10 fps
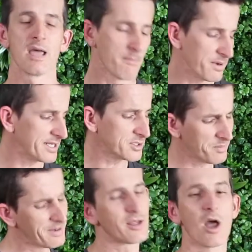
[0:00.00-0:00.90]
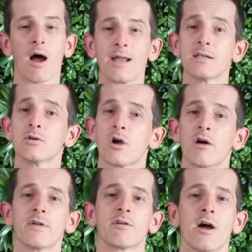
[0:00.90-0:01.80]
But this would be the ideal
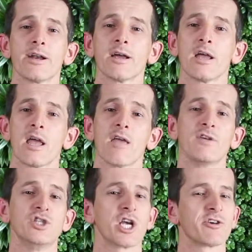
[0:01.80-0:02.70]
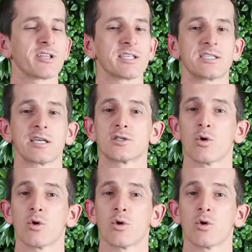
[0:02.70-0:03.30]
coffee grinder if you generally stick to